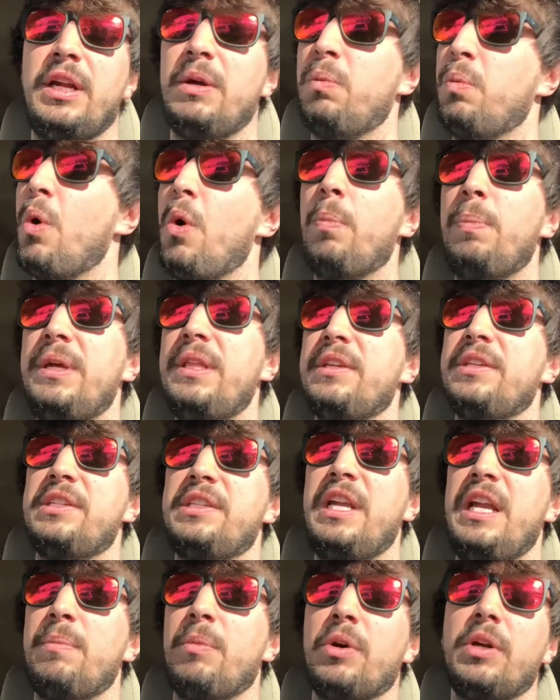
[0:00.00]
It won't be the
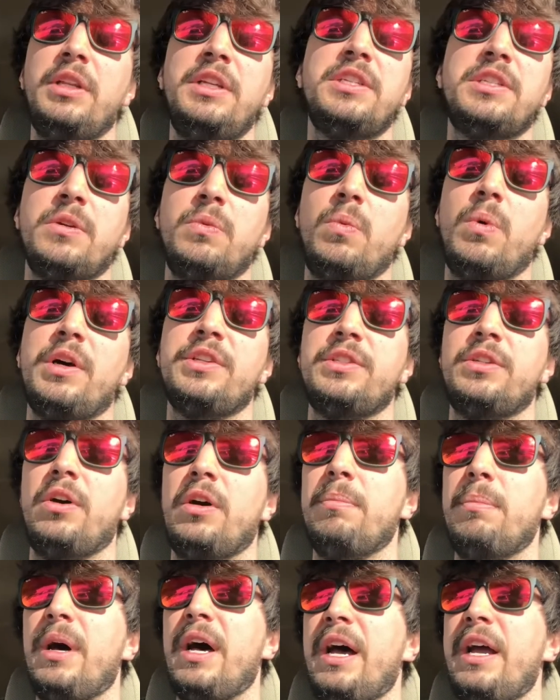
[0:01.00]
same, or at least it wasn't
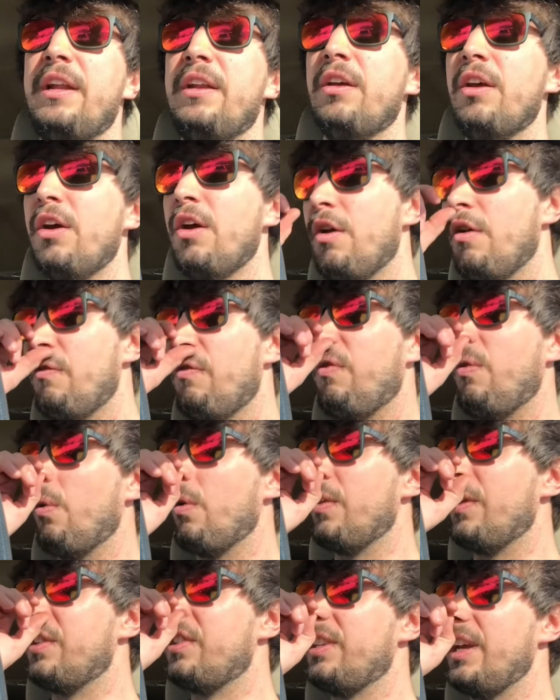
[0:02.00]
on mine
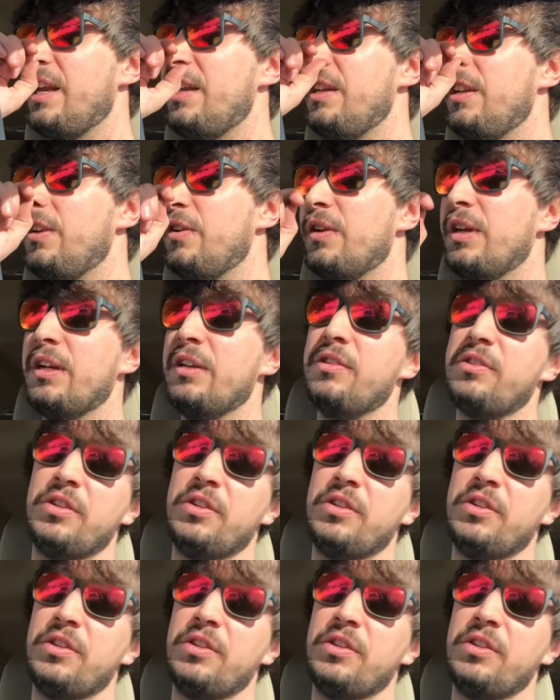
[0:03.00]
for the sending unit.